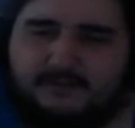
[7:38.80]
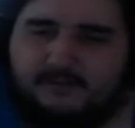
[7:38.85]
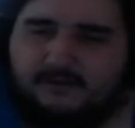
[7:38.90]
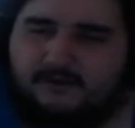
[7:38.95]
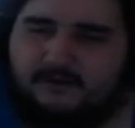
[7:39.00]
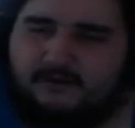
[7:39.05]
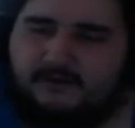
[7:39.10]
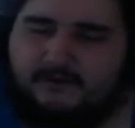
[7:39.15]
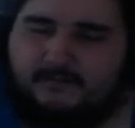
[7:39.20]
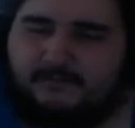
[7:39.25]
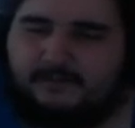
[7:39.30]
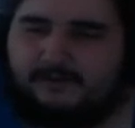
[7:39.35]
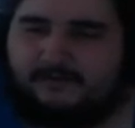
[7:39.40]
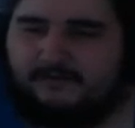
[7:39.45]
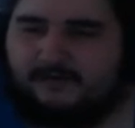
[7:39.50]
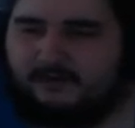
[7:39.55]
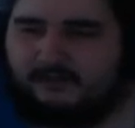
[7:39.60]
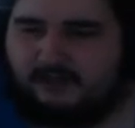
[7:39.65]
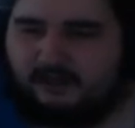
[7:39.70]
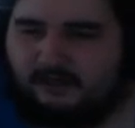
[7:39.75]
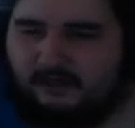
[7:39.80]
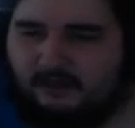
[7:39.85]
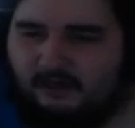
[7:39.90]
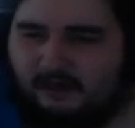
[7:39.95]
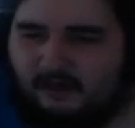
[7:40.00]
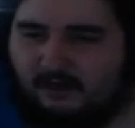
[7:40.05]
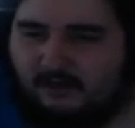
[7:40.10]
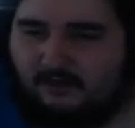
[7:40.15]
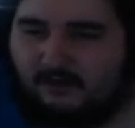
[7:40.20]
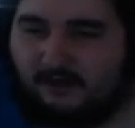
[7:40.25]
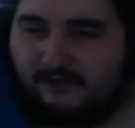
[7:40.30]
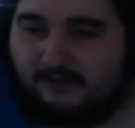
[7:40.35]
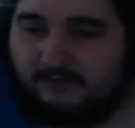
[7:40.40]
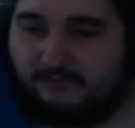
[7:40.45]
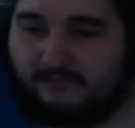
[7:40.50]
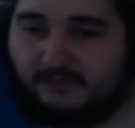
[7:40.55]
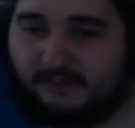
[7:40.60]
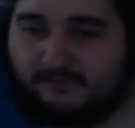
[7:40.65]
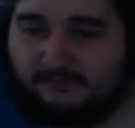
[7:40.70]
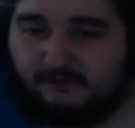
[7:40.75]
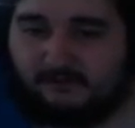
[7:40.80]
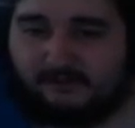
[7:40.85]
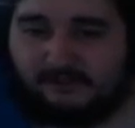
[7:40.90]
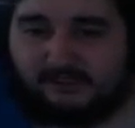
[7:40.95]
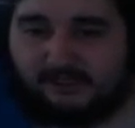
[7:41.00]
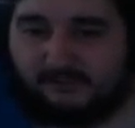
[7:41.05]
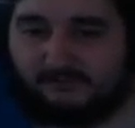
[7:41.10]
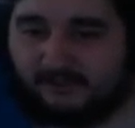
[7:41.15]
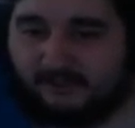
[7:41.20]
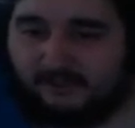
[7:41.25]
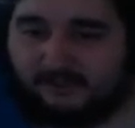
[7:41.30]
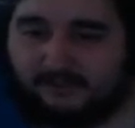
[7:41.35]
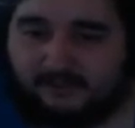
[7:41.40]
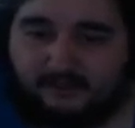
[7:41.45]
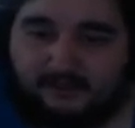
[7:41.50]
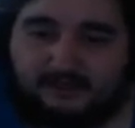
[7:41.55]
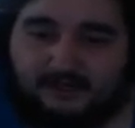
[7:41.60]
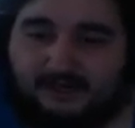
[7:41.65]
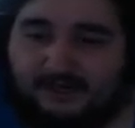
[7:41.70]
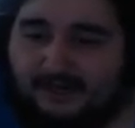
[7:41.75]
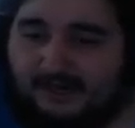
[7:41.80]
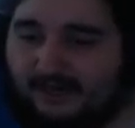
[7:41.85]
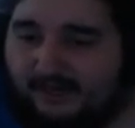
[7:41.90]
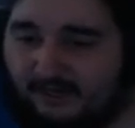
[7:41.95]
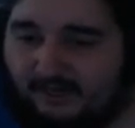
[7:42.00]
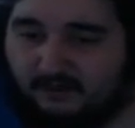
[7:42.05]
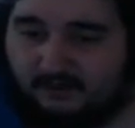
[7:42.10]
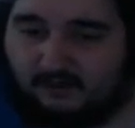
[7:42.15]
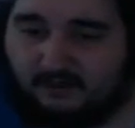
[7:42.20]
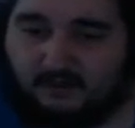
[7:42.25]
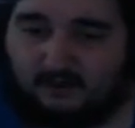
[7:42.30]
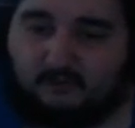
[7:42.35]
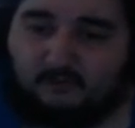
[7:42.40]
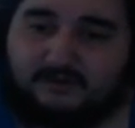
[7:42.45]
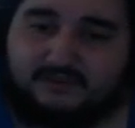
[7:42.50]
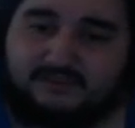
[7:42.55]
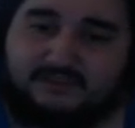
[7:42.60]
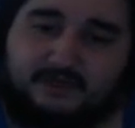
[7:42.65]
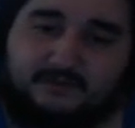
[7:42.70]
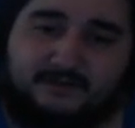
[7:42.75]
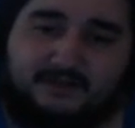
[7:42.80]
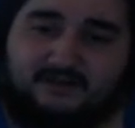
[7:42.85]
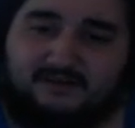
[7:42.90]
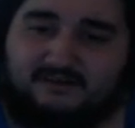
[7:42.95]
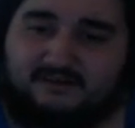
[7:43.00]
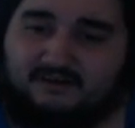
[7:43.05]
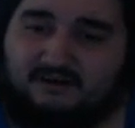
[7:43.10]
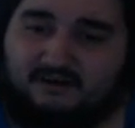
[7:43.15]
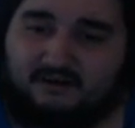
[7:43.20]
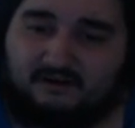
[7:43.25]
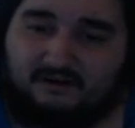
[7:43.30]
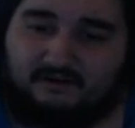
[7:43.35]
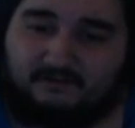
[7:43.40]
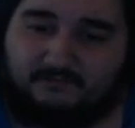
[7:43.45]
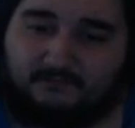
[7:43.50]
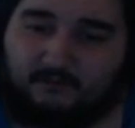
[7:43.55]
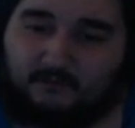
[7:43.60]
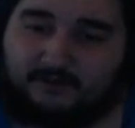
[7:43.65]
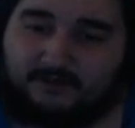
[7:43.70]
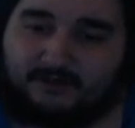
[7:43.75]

are not a big fan of Johnny Gargano. I think people are telling me, like, Ed, what's going to be the cutoff point? It